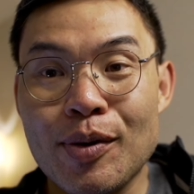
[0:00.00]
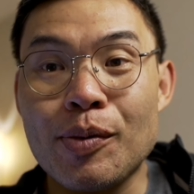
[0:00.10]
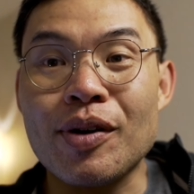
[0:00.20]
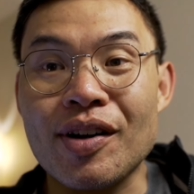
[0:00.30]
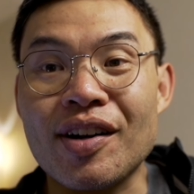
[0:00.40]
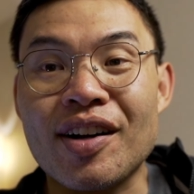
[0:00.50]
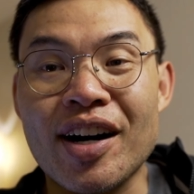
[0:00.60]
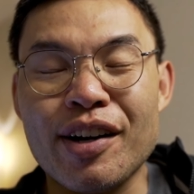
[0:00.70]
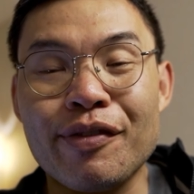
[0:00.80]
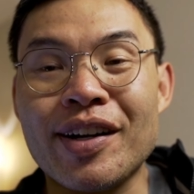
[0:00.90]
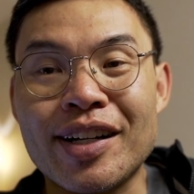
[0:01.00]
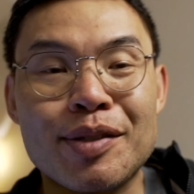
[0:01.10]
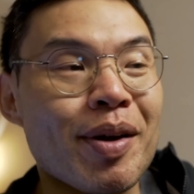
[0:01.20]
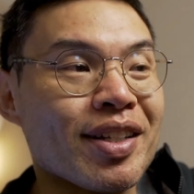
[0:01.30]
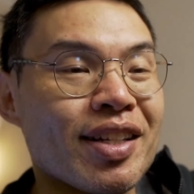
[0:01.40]
were kind of
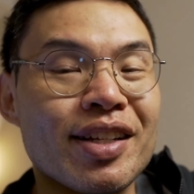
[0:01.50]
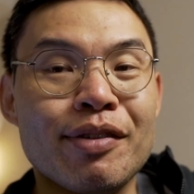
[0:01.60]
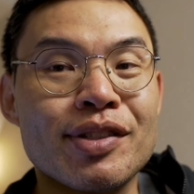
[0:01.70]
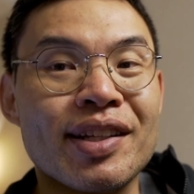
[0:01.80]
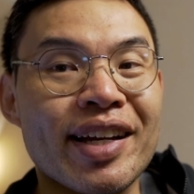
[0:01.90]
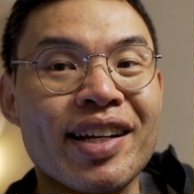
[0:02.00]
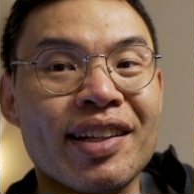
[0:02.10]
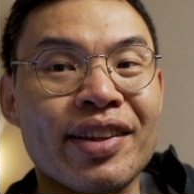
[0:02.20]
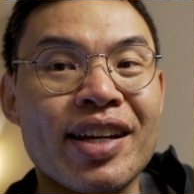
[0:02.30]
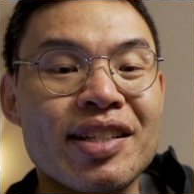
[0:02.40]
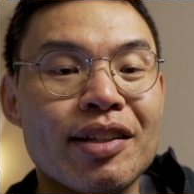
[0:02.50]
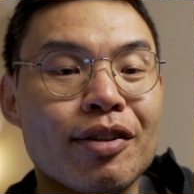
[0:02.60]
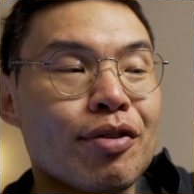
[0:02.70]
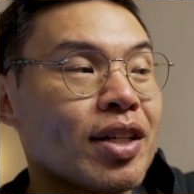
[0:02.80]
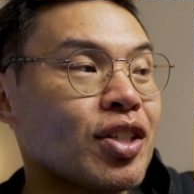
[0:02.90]
unexpected. It was like a nice
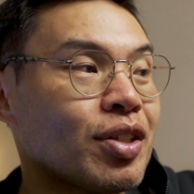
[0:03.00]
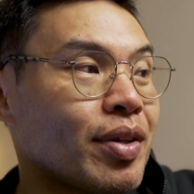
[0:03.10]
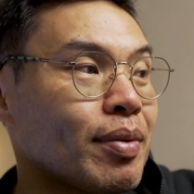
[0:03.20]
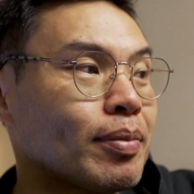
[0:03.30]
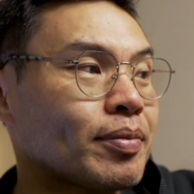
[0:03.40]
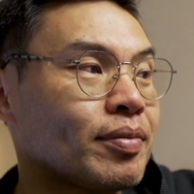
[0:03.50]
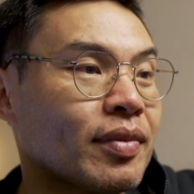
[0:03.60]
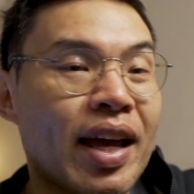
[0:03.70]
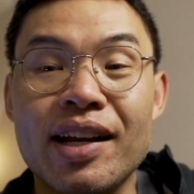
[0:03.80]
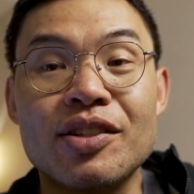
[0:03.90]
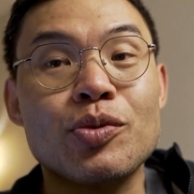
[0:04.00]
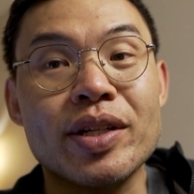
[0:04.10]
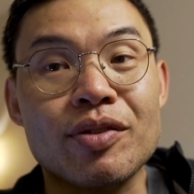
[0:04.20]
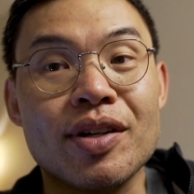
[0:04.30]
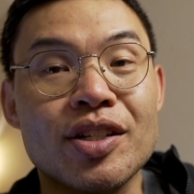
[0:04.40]
little crunch to it, and a
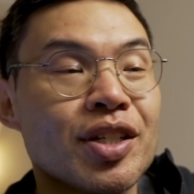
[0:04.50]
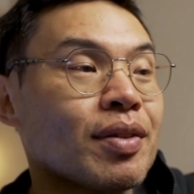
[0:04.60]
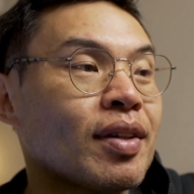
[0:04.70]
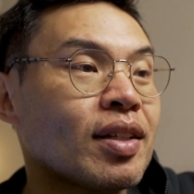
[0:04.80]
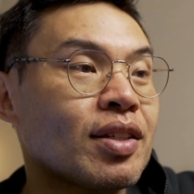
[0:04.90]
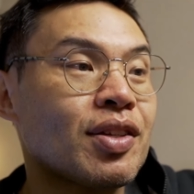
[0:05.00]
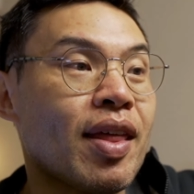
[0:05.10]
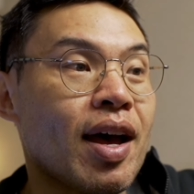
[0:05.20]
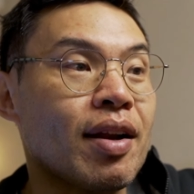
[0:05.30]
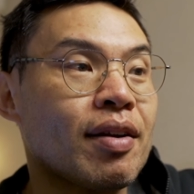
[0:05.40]
sweet crunch to that.